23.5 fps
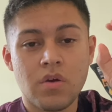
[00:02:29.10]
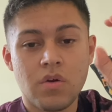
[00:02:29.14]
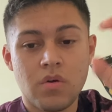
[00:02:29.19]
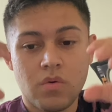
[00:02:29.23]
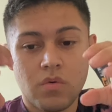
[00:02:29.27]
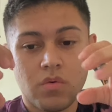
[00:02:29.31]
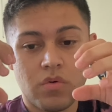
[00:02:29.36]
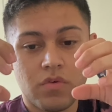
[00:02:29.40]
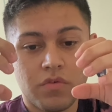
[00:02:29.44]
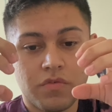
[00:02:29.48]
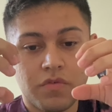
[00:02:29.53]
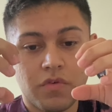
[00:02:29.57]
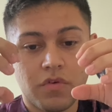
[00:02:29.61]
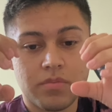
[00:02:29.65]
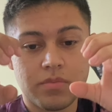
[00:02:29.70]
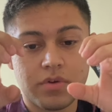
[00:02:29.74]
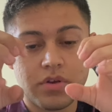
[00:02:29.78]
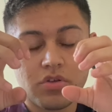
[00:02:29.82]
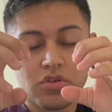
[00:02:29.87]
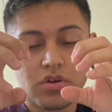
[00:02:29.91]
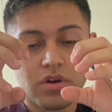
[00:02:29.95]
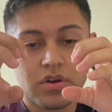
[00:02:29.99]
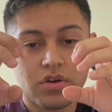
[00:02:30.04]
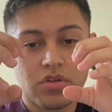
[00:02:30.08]
will form a
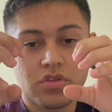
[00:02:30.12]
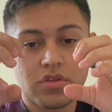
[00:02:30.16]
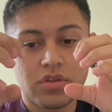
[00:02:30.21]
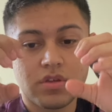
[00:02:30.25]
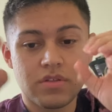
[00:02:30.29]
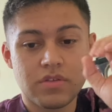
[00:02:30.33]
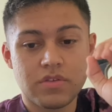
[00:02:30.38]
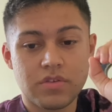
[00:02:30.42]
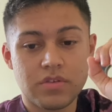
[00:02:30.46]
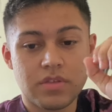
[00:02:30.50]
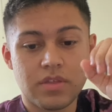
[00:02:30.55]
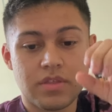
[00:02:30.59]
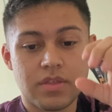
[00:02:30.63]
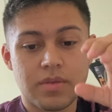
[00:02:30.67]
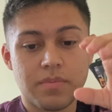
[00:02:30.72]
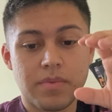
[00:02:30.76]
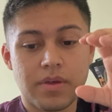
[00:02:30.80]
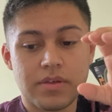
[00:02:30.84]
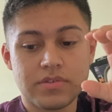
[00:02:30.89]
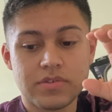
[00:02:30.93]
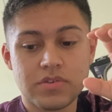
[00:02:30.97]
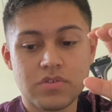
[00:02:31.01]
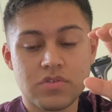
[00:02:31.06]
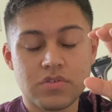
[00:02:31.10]
junction so that the
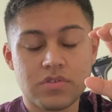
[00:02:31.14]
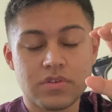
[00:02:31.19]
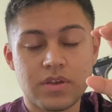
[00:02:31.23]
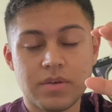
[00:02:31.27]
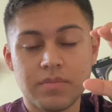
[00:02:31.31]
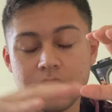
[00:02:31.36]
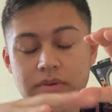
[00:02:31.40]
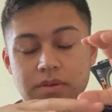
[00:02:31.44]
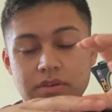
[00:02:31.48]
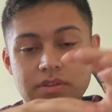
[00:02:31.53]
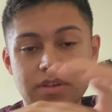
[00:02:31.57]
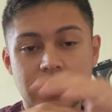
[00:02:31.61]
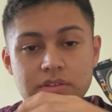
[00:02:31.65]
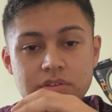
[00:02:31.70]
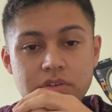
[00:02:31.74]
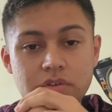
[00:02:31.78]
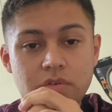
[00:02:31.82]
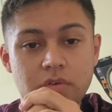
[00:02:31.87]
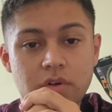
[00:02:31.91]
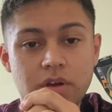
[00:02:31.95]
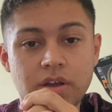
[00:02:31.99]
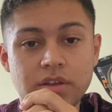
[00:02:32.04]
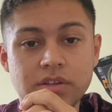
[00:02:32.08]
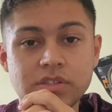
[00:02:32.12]
messages can be sent
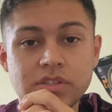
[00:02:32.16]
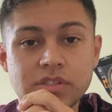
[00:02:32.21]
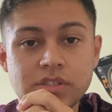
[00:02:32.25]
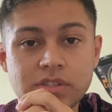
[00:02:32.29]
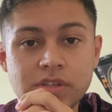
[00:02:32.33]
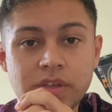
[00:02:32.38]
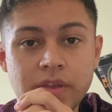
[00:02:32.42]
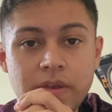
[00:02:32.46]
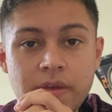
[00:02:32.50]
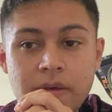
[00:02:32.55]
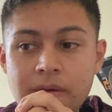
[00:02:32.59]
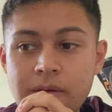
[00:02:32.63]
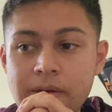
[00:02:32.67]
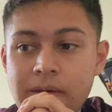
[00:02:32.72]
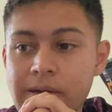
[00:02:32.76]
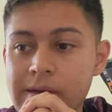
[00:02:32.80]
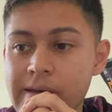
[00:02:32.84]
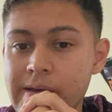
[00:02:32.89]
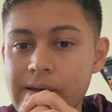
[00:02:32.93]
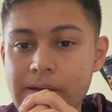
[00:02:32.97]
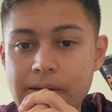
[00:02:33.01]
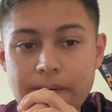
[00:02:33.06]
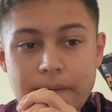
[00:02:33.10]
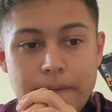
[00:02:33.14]
across.
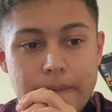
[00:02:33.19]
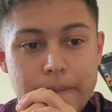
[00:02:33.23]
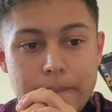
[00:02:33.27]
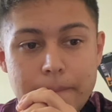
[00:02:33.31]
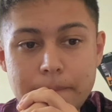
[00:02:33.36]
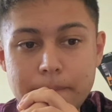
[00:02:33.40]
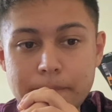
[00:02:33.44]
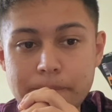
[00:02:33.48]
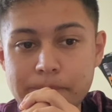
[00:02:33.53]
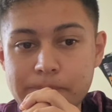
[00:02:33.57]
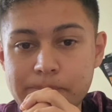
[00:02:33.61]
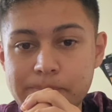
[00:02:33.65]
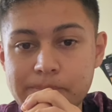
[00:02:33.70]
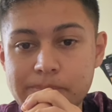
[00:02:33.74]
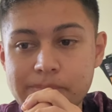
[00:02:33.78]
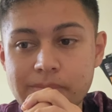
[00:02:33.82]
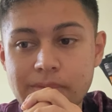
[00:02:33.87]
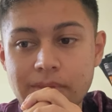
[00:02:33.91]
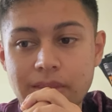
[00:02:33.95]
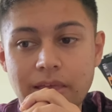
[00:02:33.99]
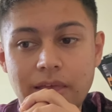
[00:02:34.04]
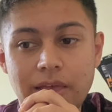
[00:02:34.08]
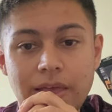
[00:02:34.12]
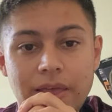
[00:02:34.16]

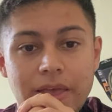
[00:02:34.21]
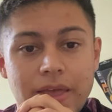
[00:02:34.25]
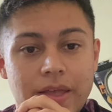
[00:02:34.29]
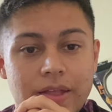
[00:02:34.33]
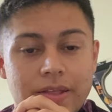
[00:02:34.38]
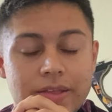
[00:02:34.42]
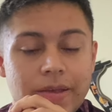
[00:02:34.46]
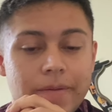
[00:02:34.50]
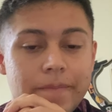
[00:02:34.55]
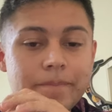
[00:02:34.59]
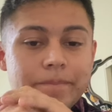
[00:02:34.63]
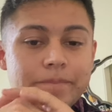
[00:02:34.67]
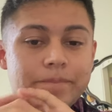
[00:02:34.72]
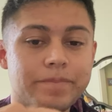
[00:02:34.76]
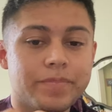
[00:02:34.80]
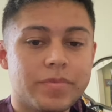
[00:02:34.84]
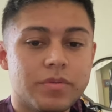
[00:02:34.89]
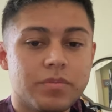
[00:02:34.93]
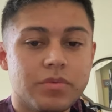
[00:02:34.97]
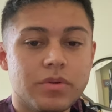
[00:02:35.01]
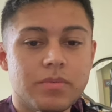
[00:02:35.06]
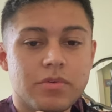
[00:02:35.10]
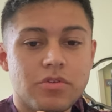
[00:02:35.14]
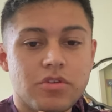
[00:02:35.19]
And yeah, that's
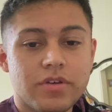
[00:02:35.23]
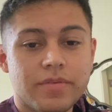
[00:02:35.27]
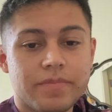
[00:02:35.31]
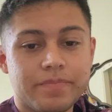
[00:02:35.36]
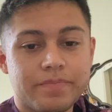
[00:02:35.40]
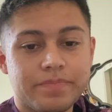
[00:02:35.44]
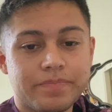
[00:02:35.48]
pretty much it.